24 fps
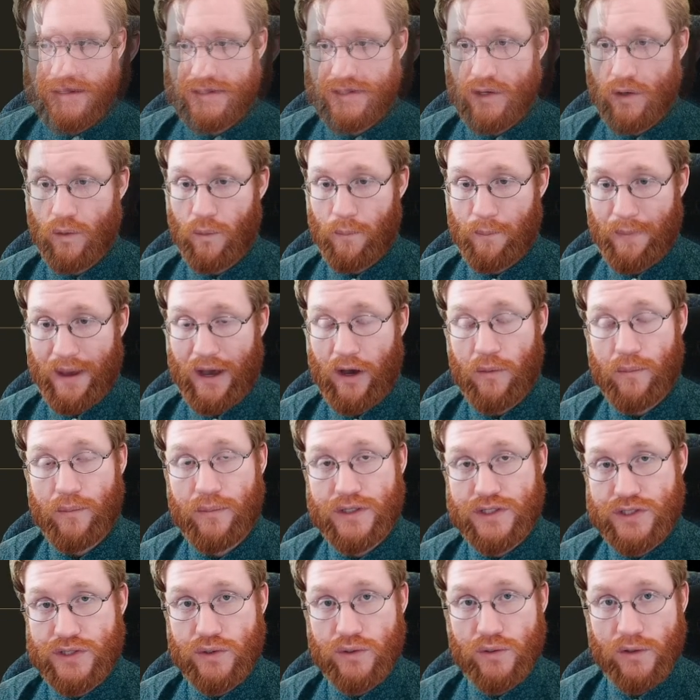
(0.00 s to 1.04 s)
So Mount
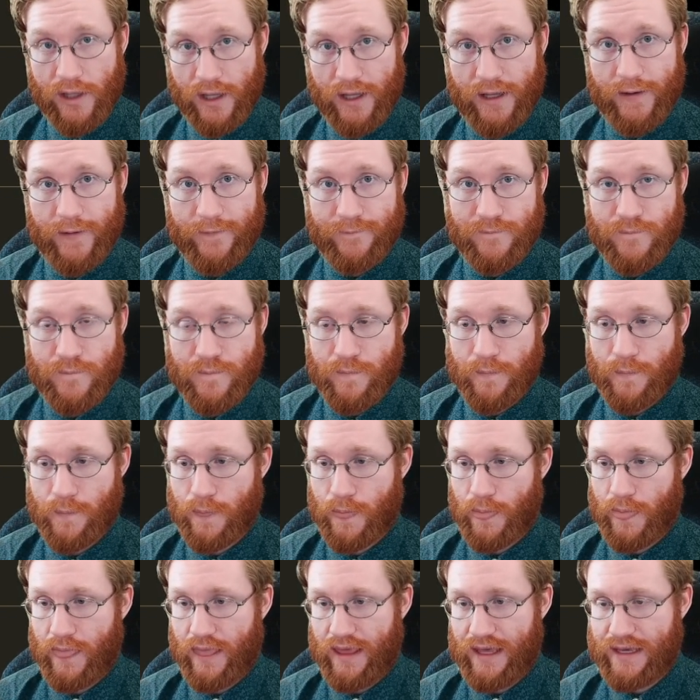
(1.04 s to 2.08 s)
Medulla
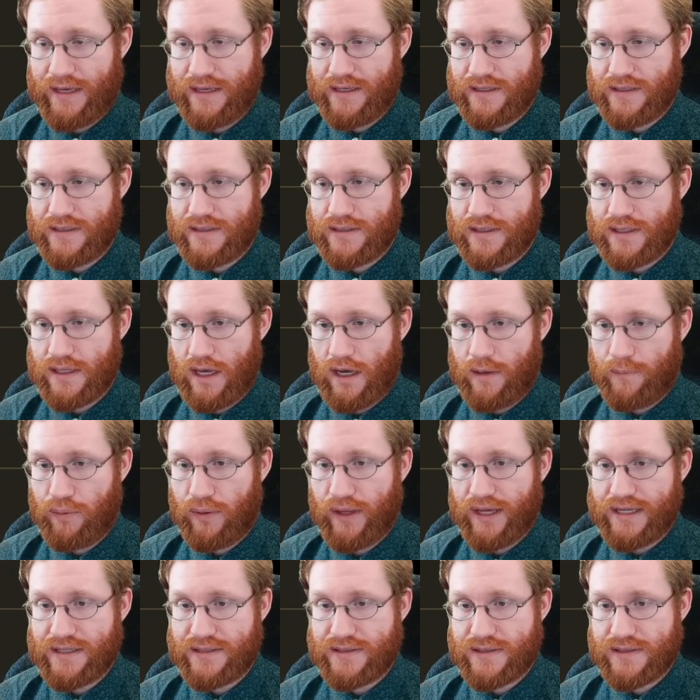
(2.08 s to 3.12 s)
is a
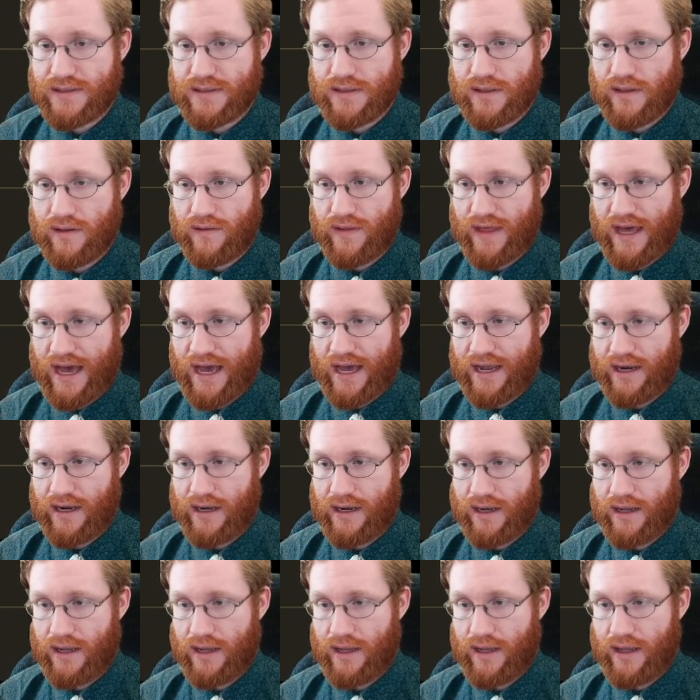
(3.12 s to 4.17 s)
place that
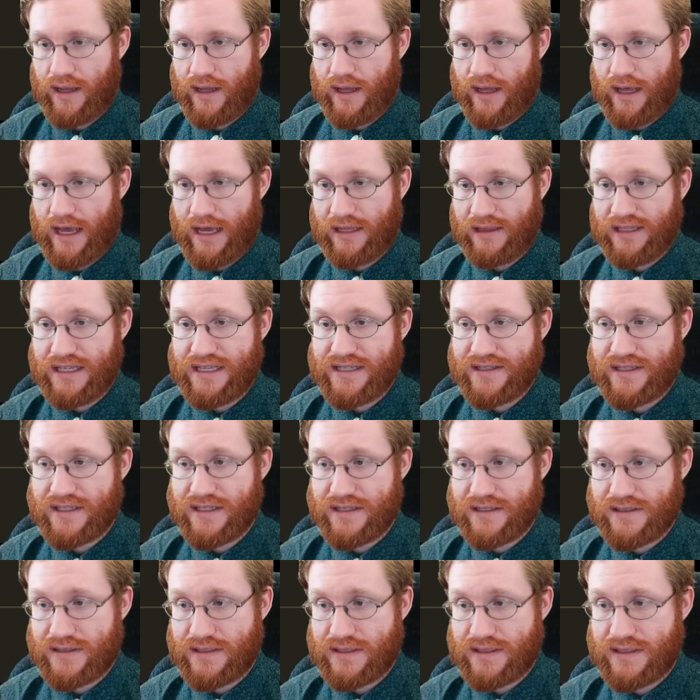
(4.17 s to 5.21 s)
at least
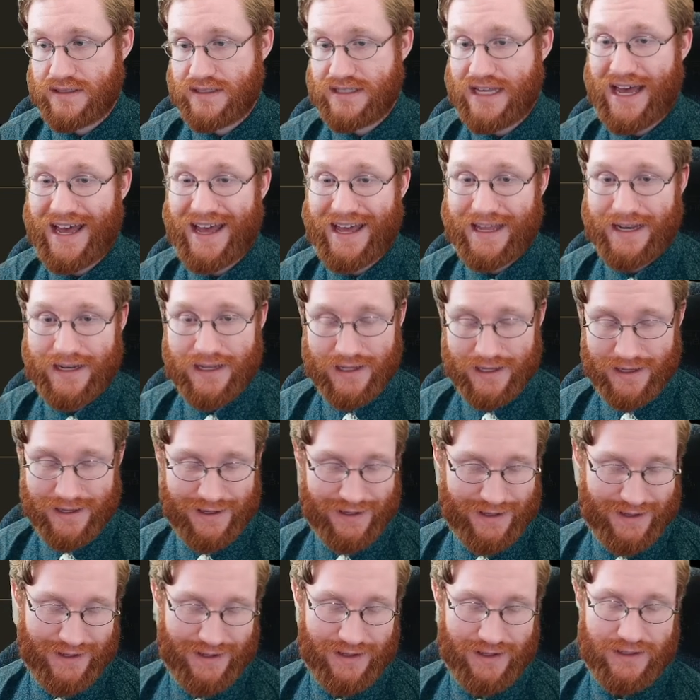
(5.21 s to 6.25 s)
is said
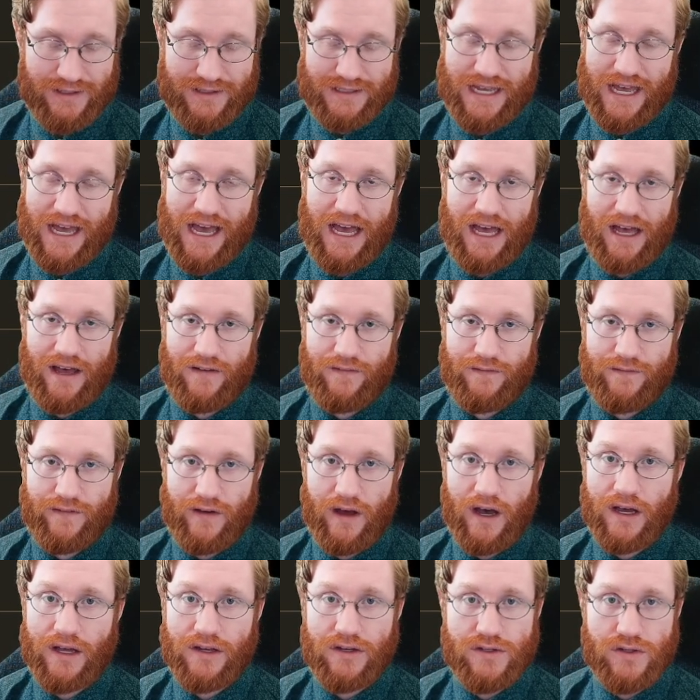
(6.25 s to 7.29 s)
to
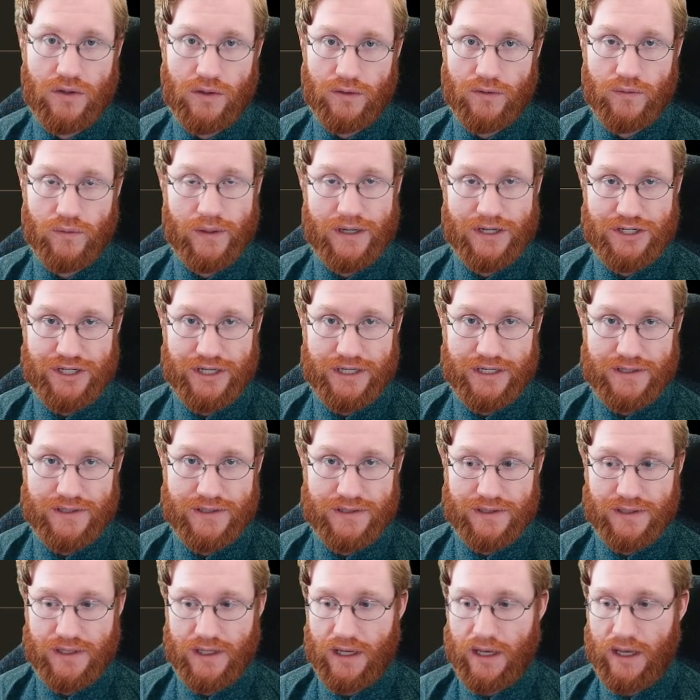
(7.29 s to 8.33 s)
have untold
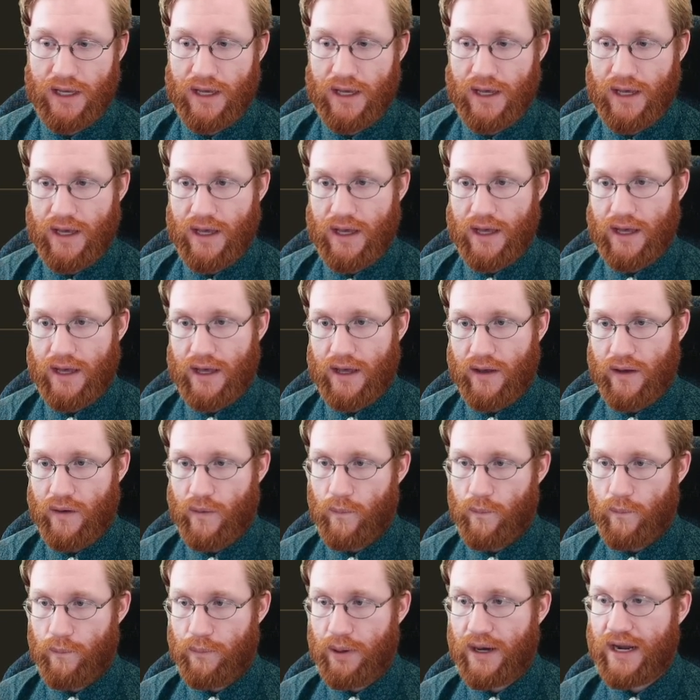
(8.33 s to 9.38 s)
riches.
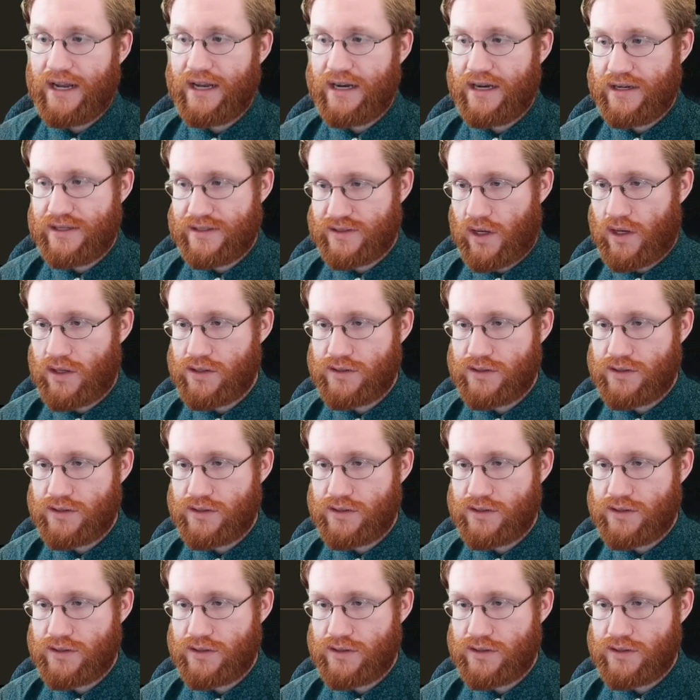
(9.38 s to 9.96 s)
But it is